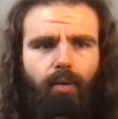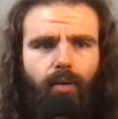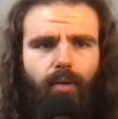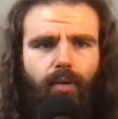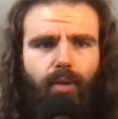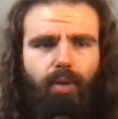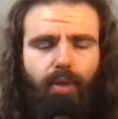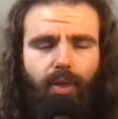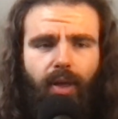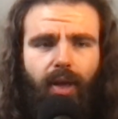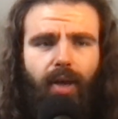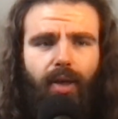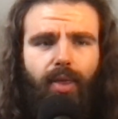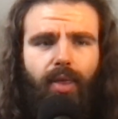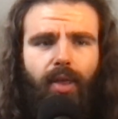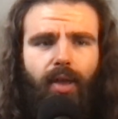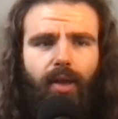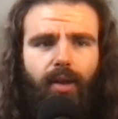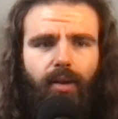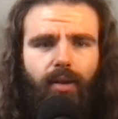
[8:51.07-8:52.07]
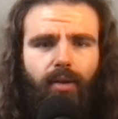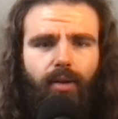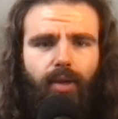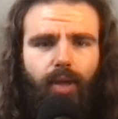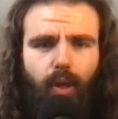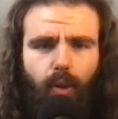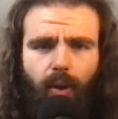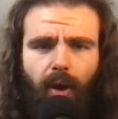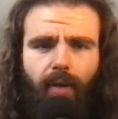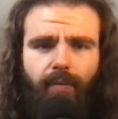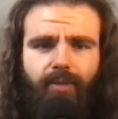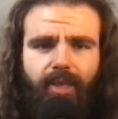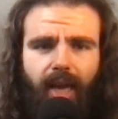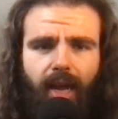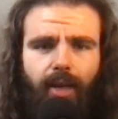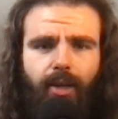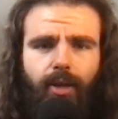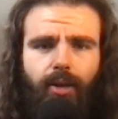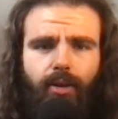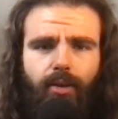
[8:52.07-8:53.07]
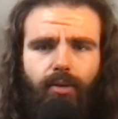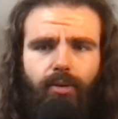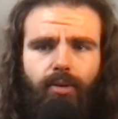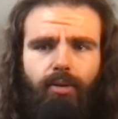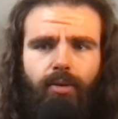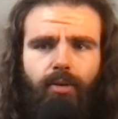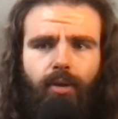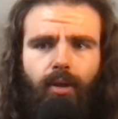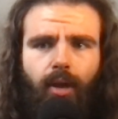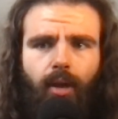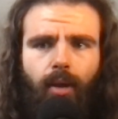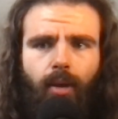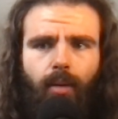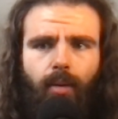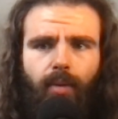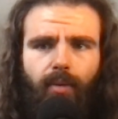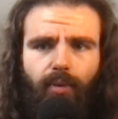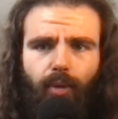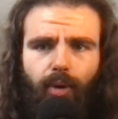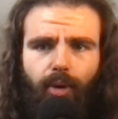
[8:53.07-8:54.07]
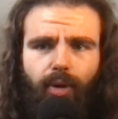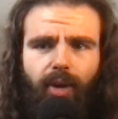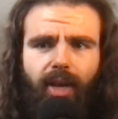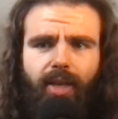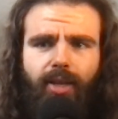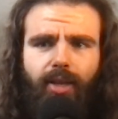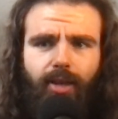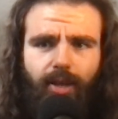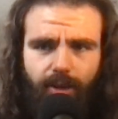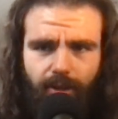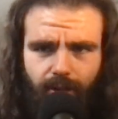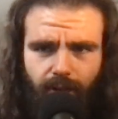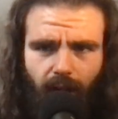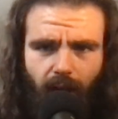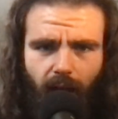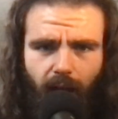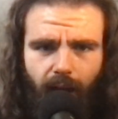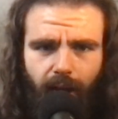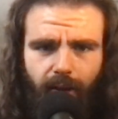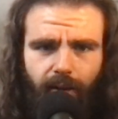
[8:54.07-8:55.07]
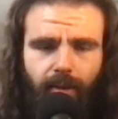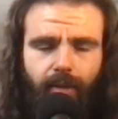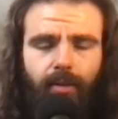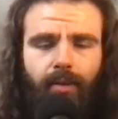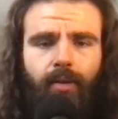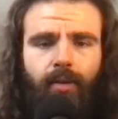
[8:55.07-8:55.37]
think that you have 10 years before you get to decide